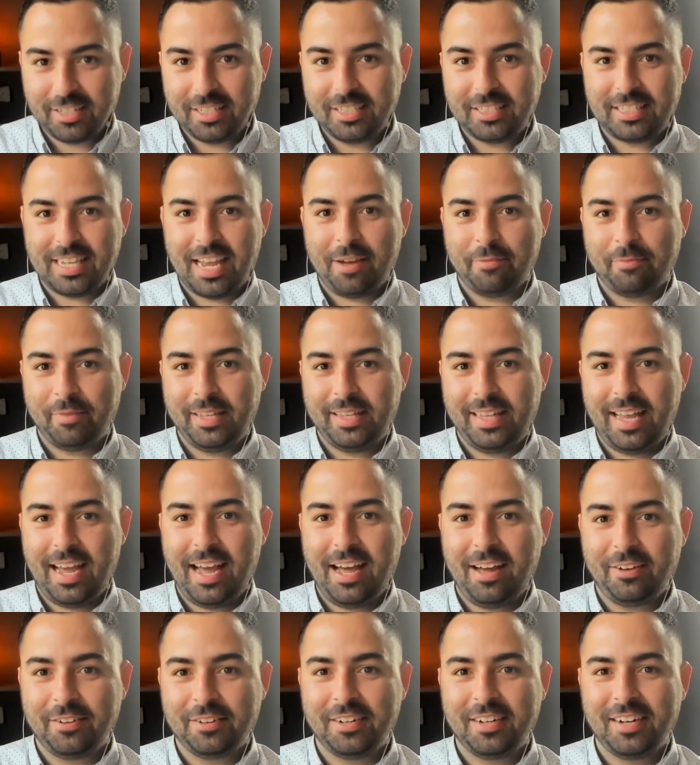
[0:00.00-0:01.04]
sat me
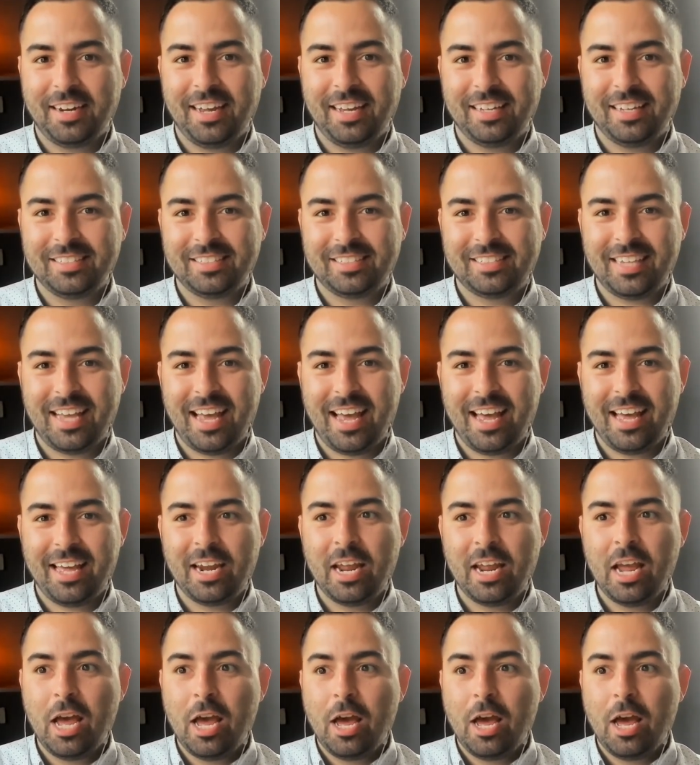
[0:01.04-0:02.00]
down and said,